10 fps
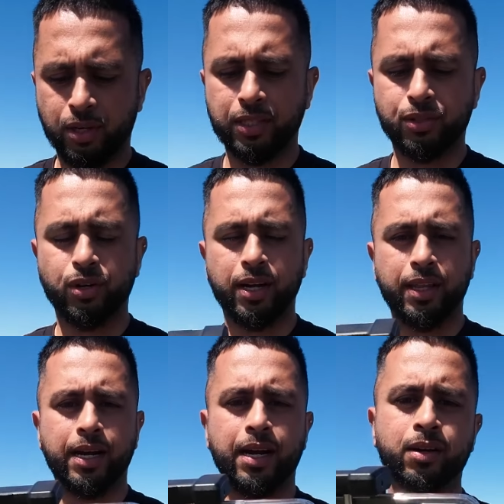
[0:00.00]
let's try
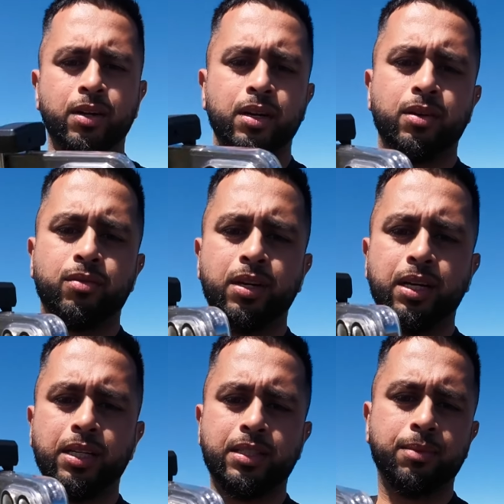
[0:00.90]
that out.
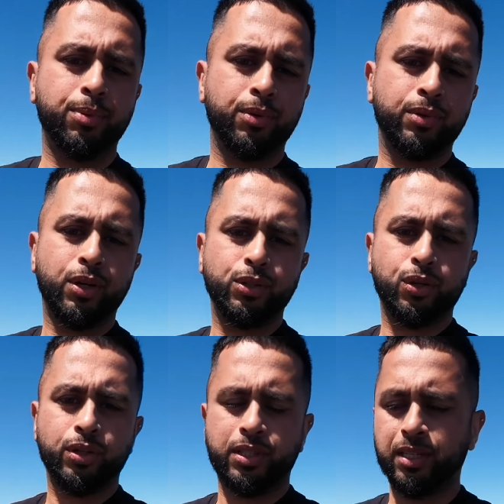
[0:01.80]
Really simple, no
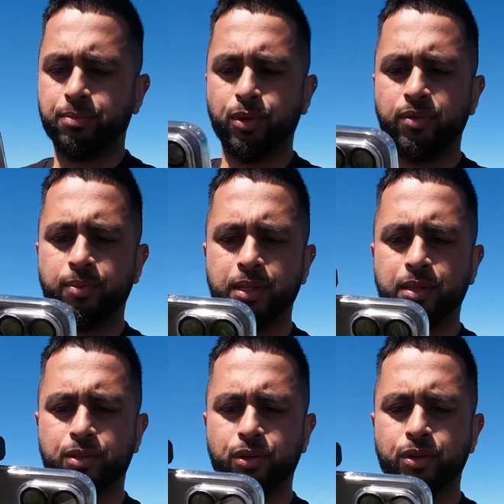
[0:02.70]
joystick movement.
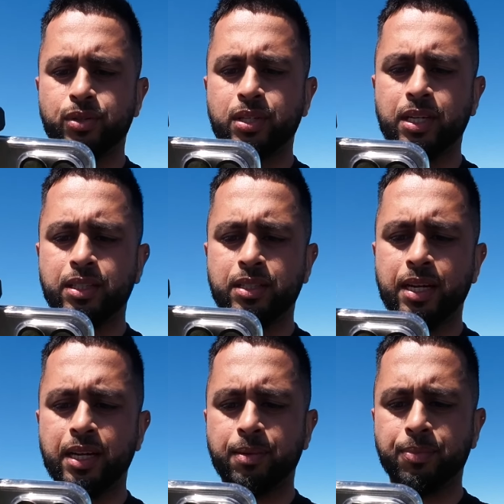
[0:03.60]
The drone's sitting
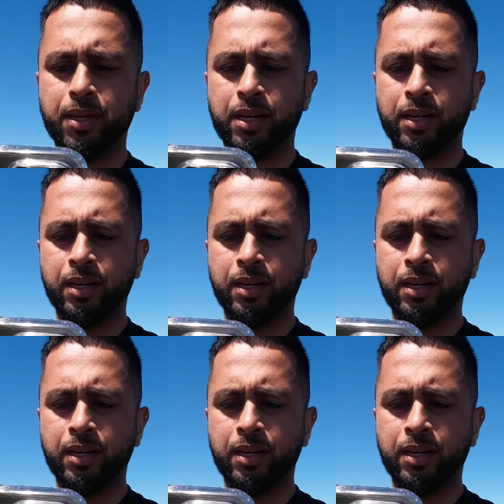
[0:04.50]
steady up there.